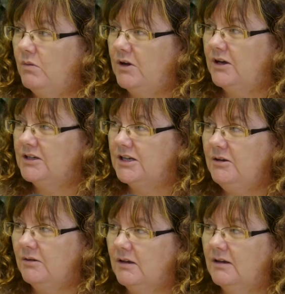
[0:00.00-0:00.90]
I going to
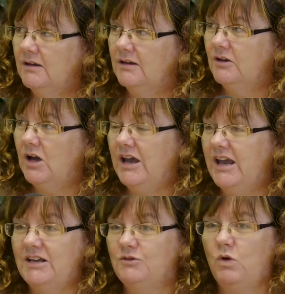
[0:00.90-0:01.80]
do? I
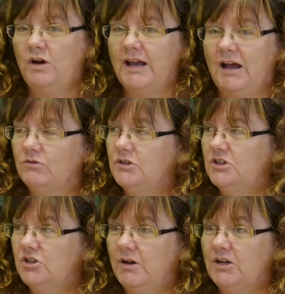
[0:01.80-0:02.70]
heard of one
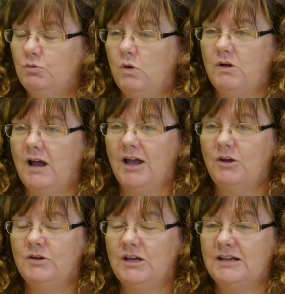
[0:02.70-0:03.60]
guy who
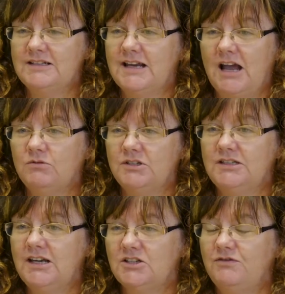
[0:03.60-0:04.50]
is an accountant,
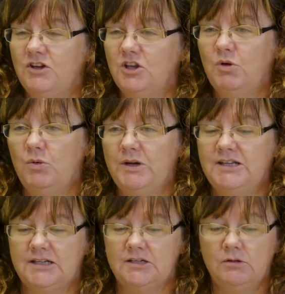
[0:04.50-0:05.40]
he actually phoned them up and he
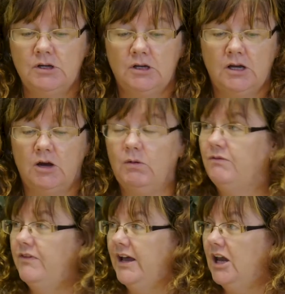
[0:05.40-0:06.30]
said, I'm on
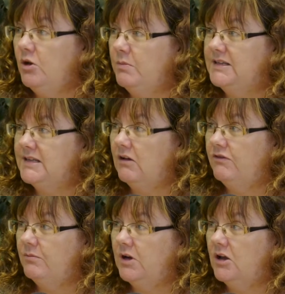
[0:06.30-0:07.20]
furlough
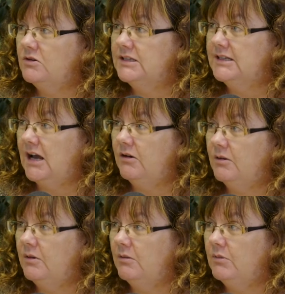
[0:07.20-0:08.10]
myself, I'm closing down,
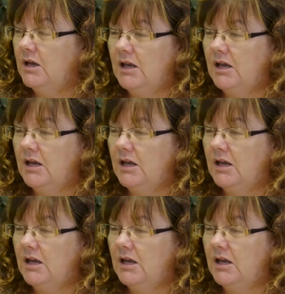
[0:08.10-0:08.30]
and